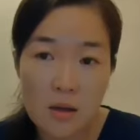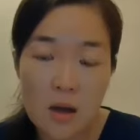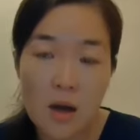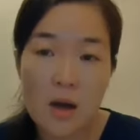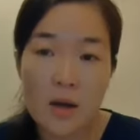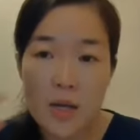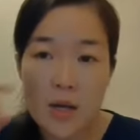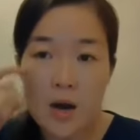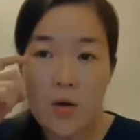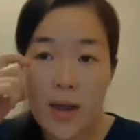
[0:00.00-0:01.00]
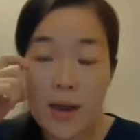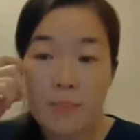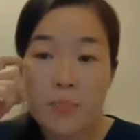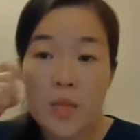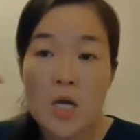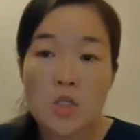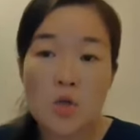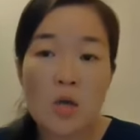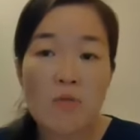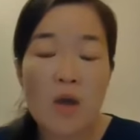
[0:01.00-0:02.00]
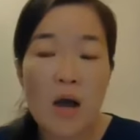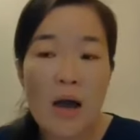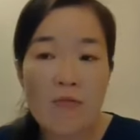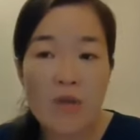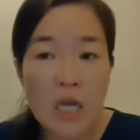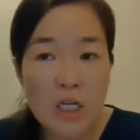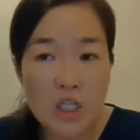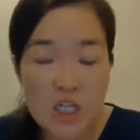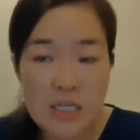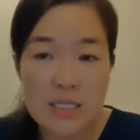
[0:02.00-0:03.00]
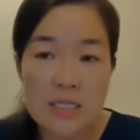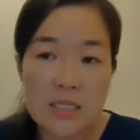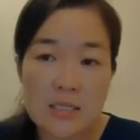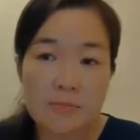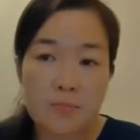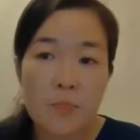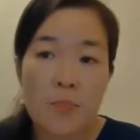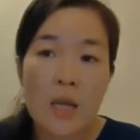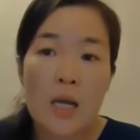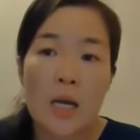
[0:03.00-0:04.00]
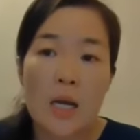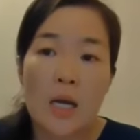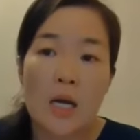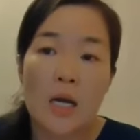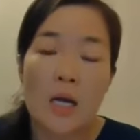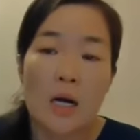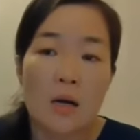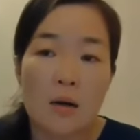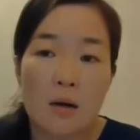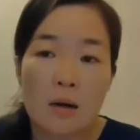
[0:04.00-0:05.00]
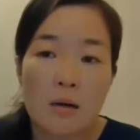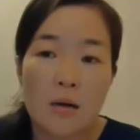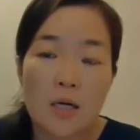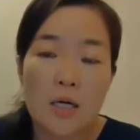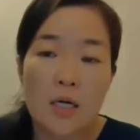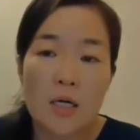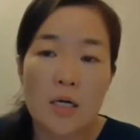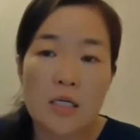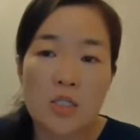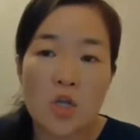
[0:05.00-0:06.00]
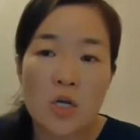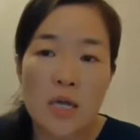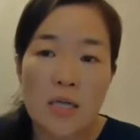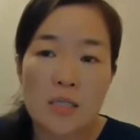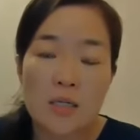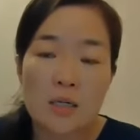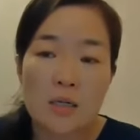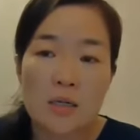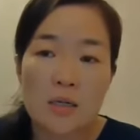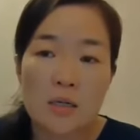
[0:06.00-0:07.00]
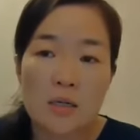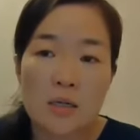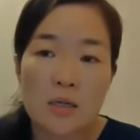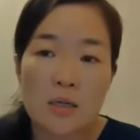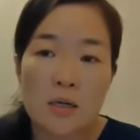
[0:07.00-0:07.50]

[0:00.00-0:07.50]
Ah, yeah, okay. So if you are having itchiness, uh, it's not that uh,